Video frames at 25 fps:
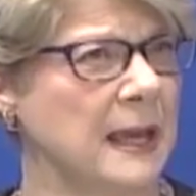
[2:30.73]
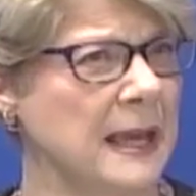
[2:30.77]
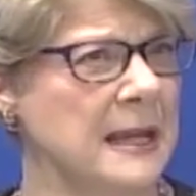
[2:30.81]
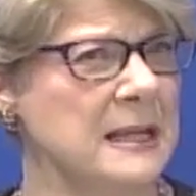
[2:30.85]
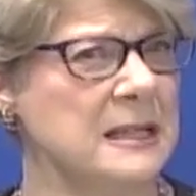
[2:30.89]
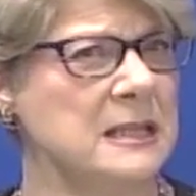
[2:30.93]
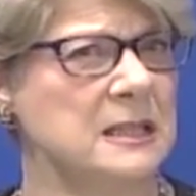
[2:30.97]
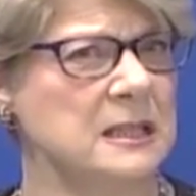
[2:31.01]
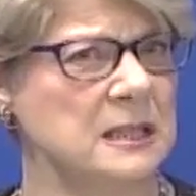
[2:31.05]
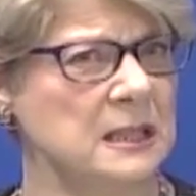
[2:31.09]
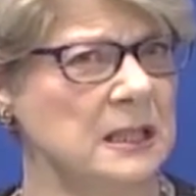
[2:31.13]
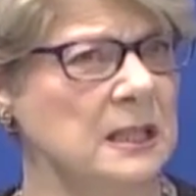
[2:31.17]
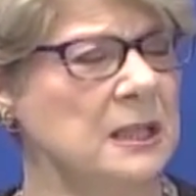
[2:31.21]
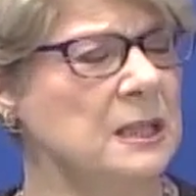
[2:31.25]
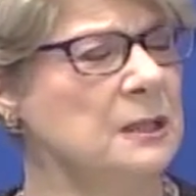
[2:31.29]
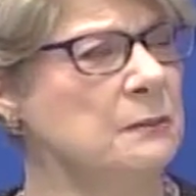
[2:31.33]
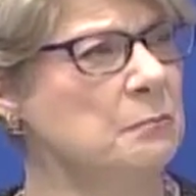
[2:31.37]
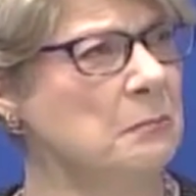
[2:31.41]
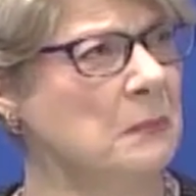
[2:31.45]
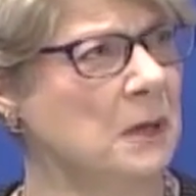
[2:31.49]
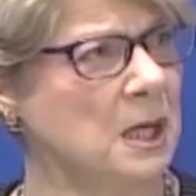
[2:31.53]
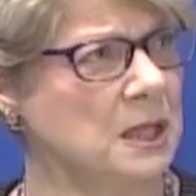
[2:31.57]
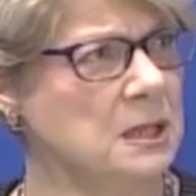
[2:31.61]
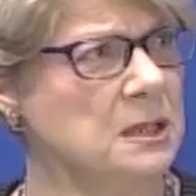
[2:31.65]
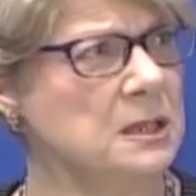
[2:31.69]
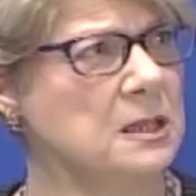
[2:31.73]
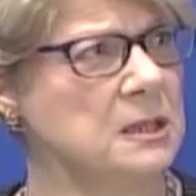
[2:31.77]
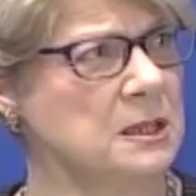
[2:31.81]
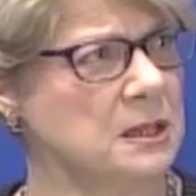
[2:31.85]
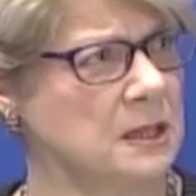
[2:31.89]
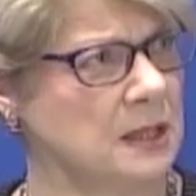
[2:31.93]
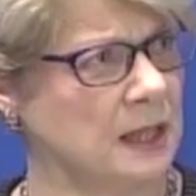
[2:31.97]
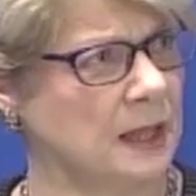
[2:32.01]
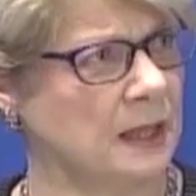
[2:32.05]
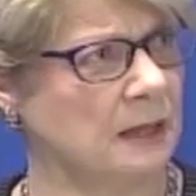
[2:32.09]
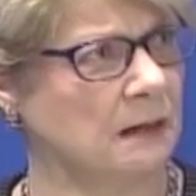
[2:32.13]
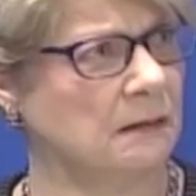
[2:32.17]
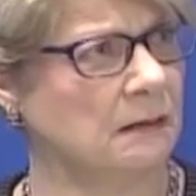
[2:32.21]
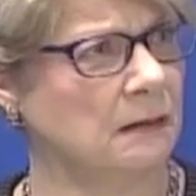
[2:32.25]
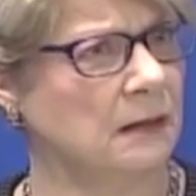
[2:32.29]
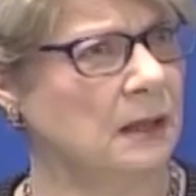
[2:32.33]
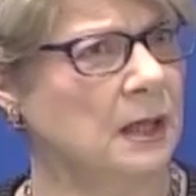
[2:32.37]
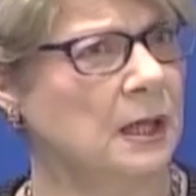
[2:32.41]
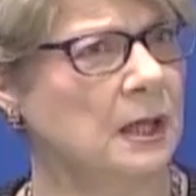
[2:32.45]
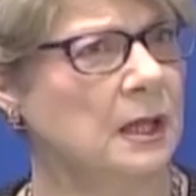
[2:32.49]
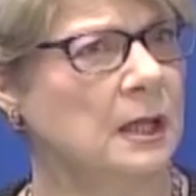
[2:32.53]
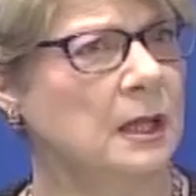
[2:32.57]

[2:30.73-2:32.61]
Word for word: 18 months now,